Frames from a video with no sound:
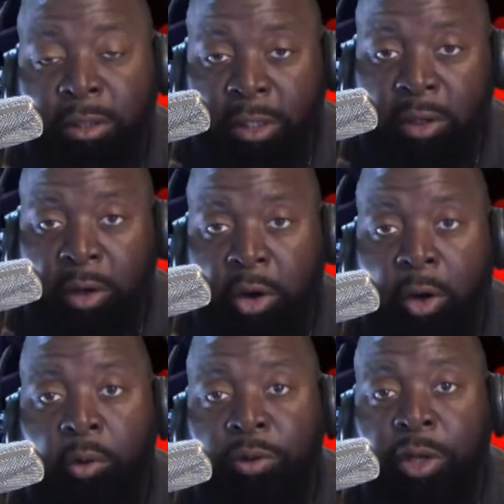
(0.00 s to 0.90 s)
Get
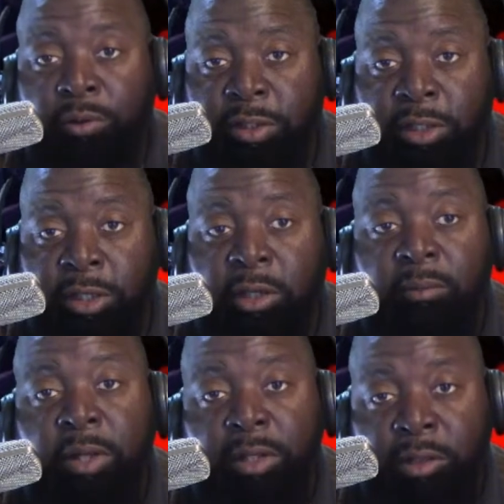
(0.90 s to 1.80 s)
her on your
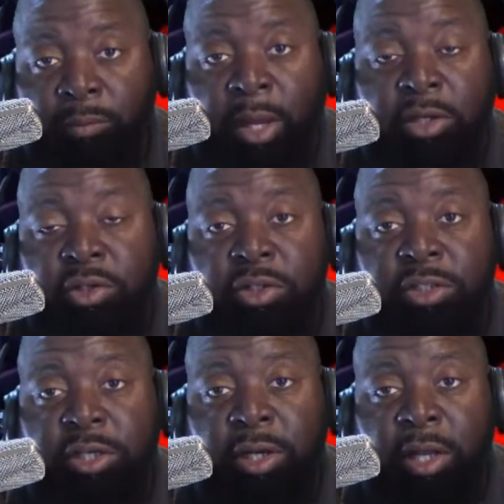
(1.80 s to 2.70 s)
team to make sure
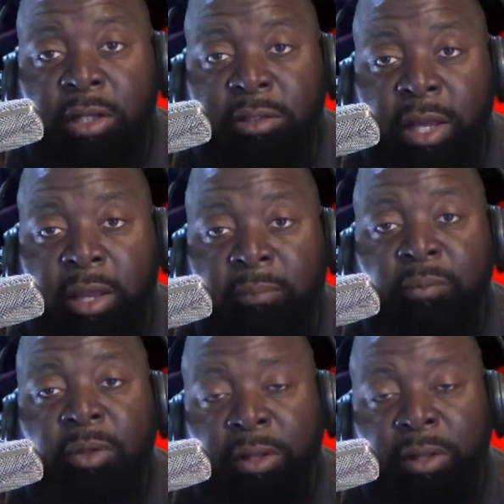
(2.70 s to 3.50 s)
she does that.